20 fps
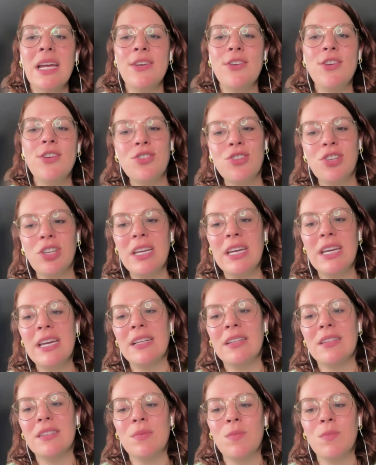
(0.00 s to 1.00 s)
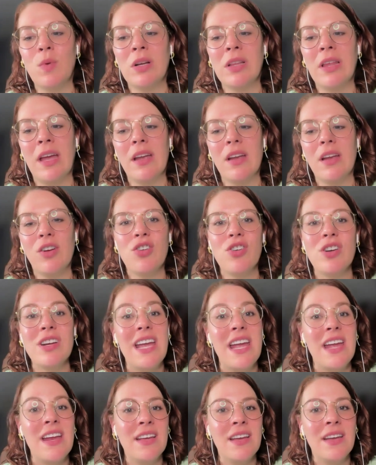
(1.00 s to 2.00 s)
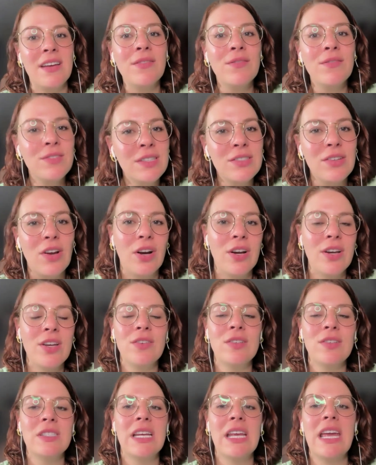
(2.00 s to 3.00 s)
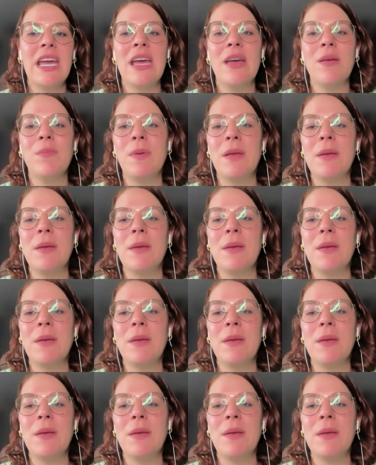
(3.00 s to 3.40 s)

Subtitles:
Usually it's more like creatives are using it,